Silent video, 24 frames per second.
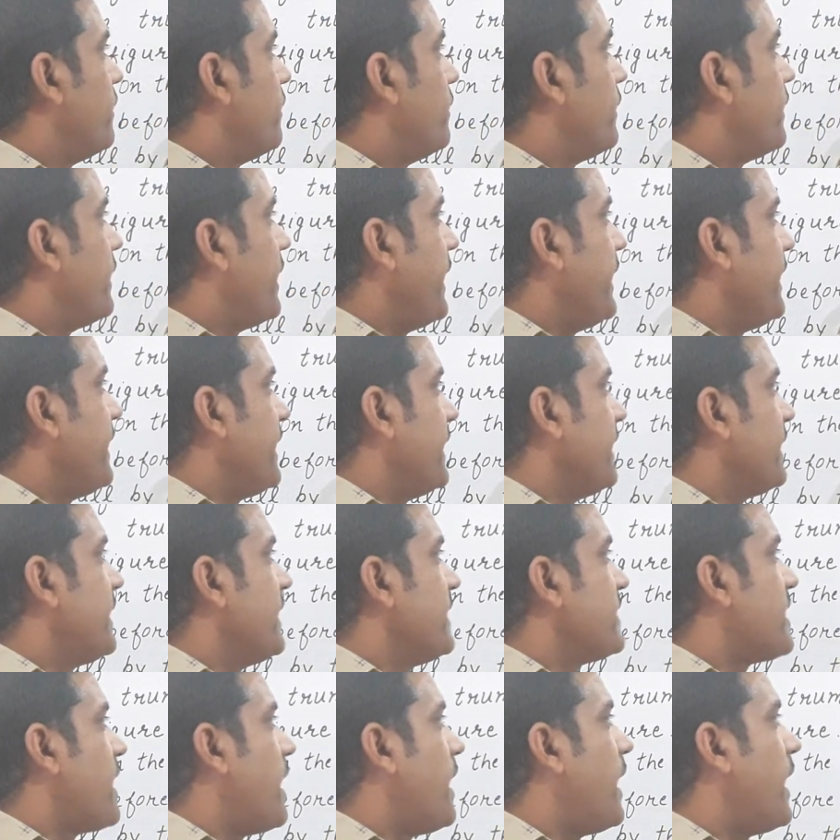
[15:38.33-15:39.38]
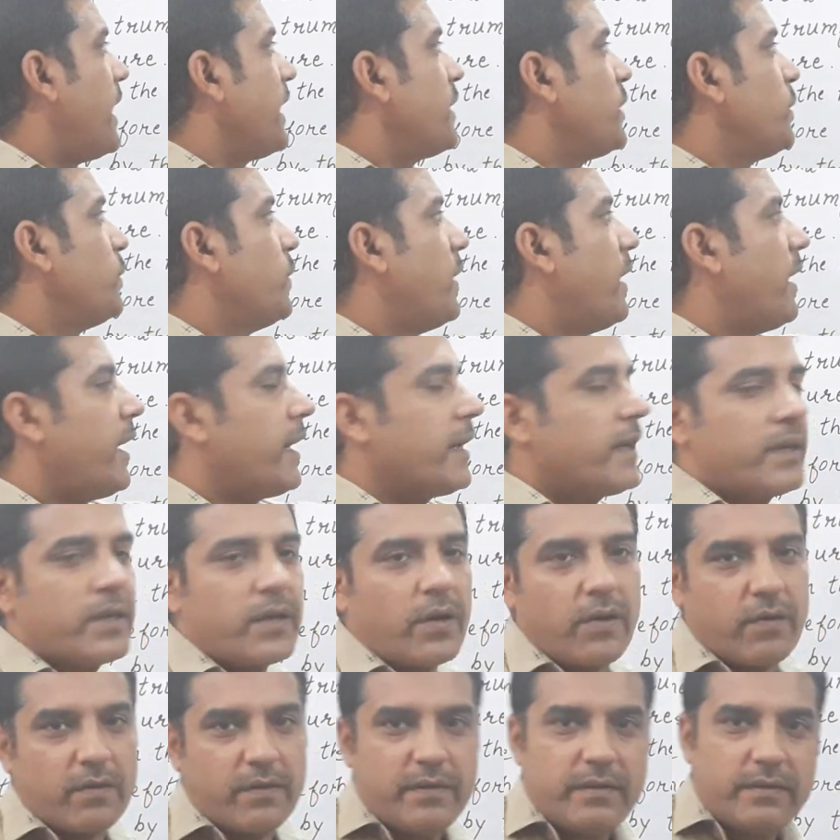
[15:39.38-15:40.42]
19th is heart to heart
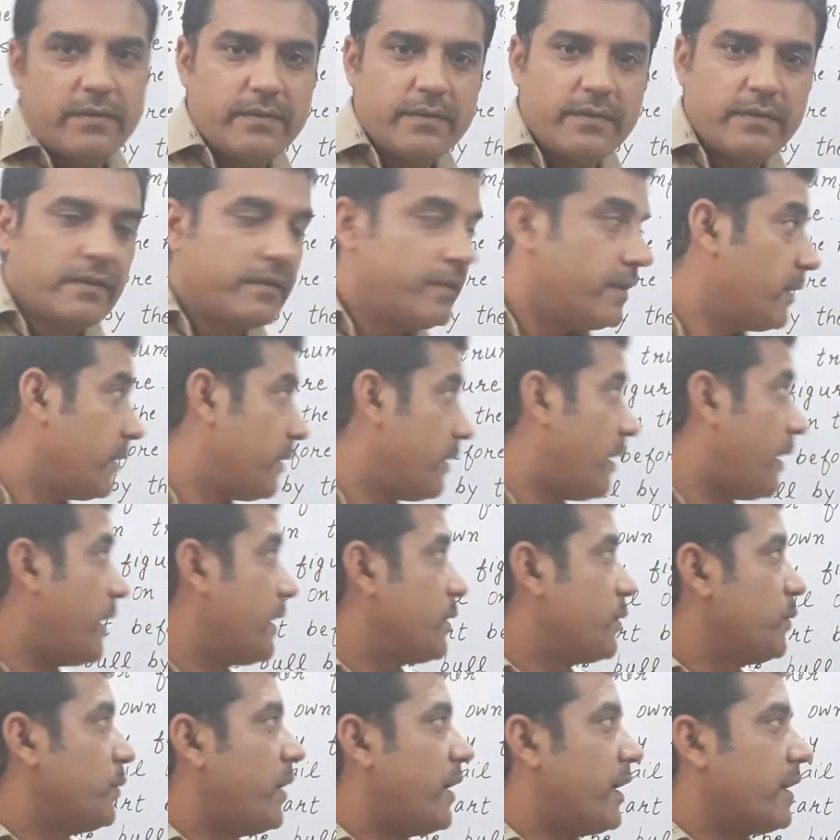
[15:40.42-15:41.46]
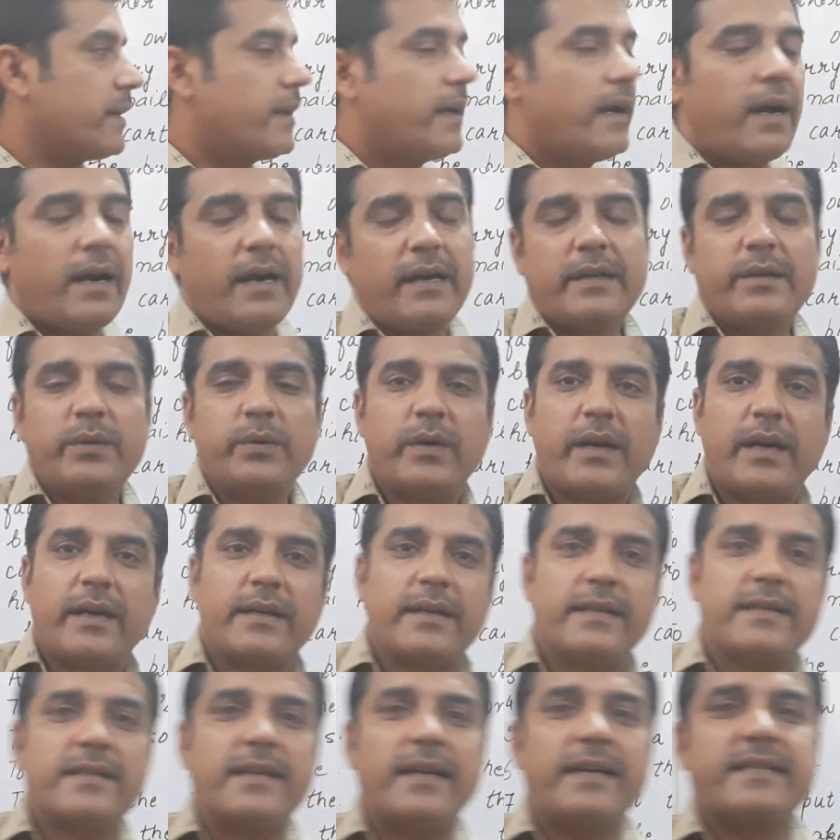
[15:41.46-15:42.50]
talk. Heart to heart. Heart to
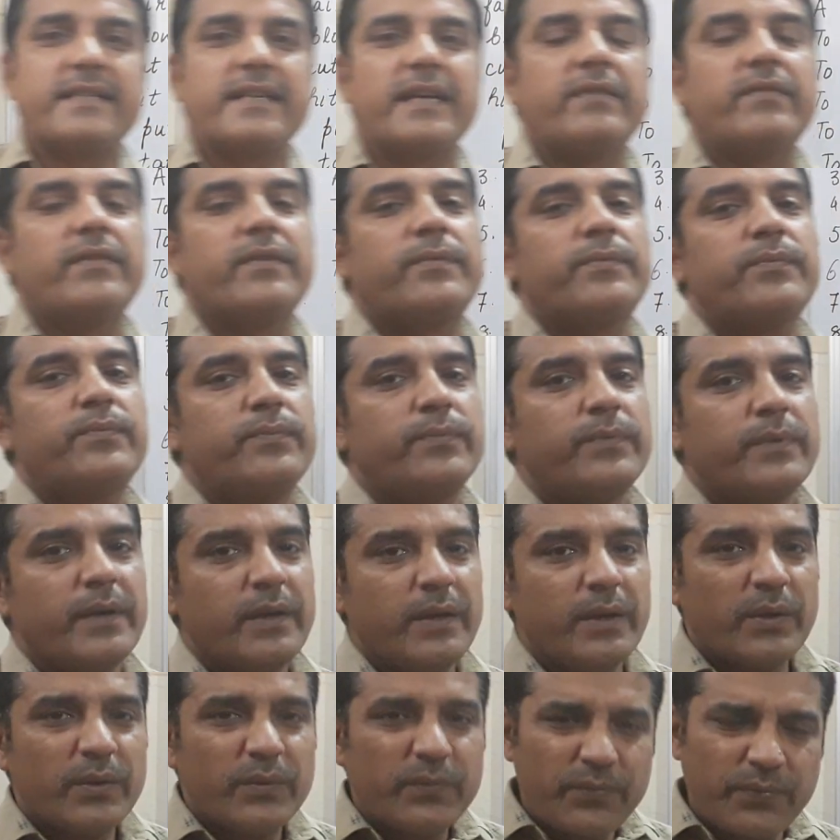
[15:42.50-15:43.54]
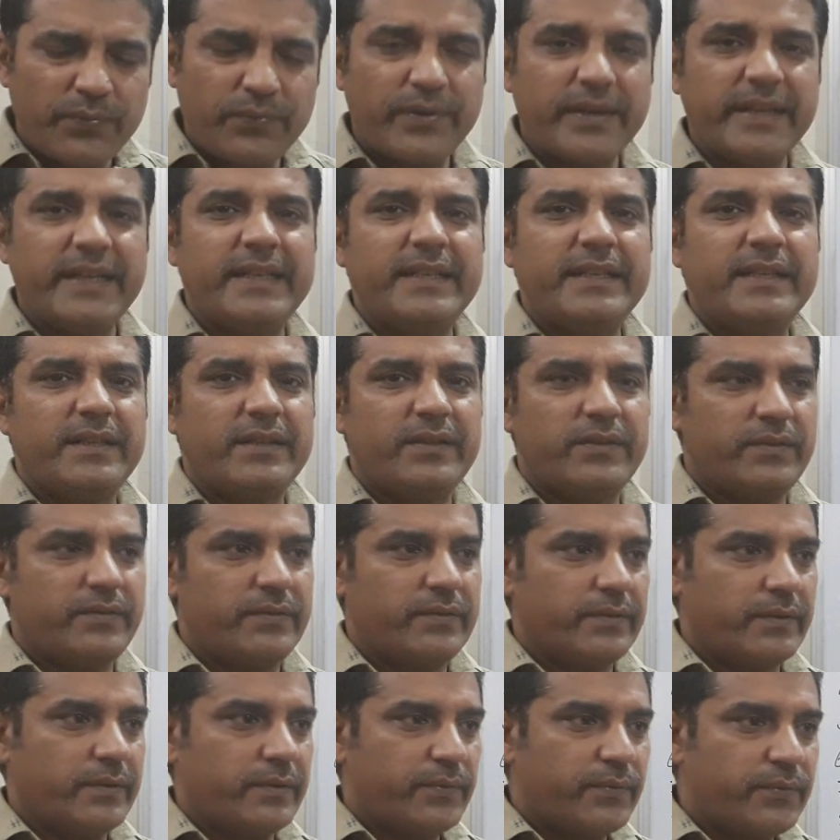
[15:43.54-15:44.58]
heart is let's have a free,
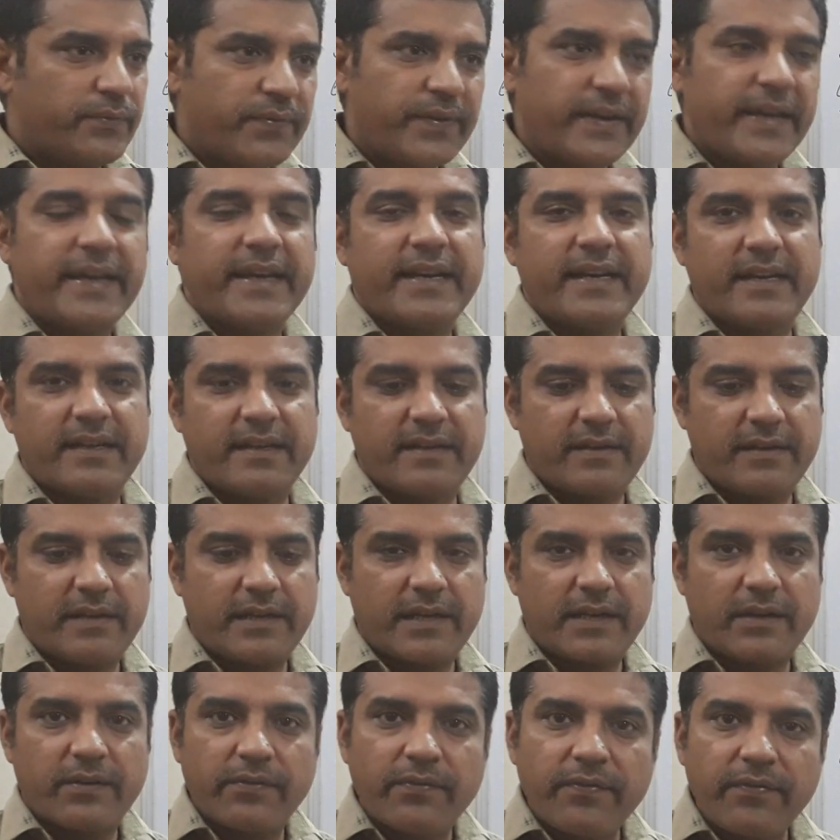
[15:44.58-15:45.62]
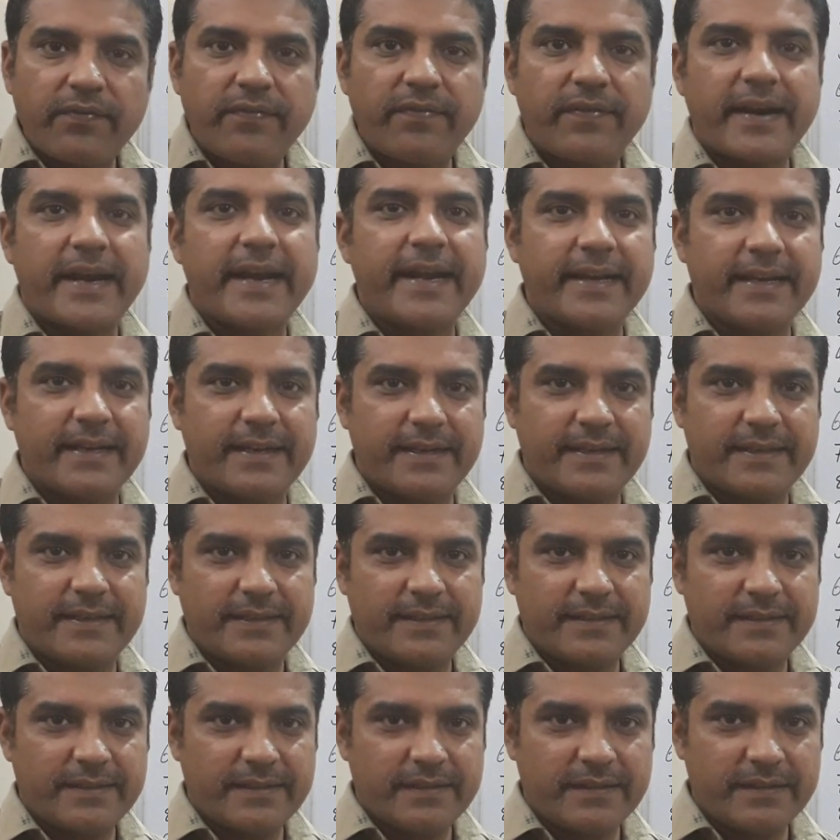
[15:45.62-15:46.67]
fair, frank,
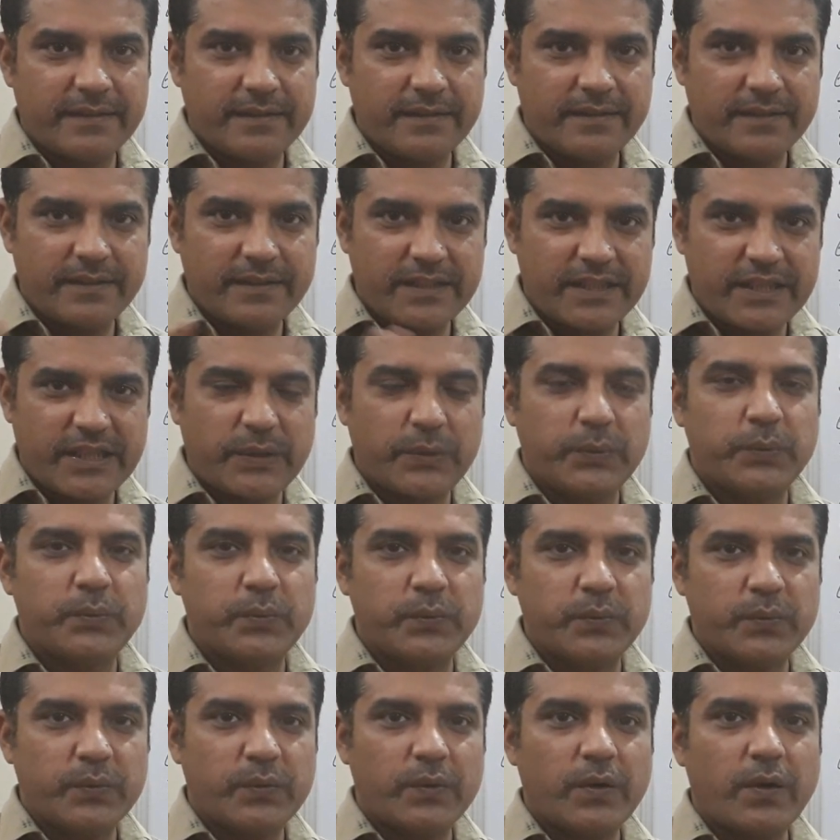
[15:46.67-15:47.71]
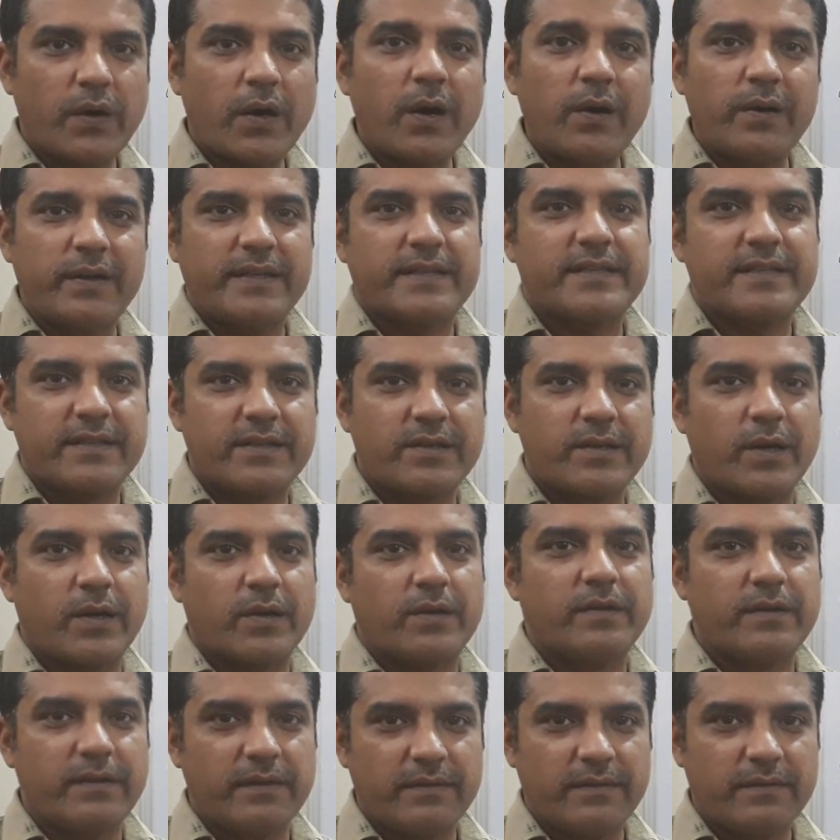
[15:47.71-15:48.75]
true, honest
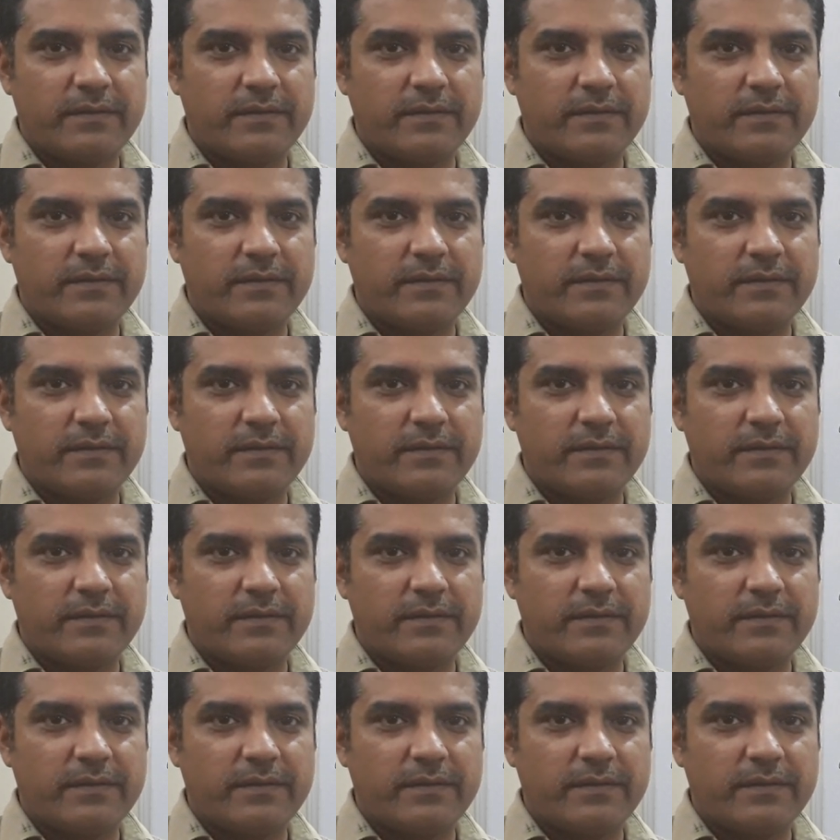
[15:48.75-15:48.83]
talk,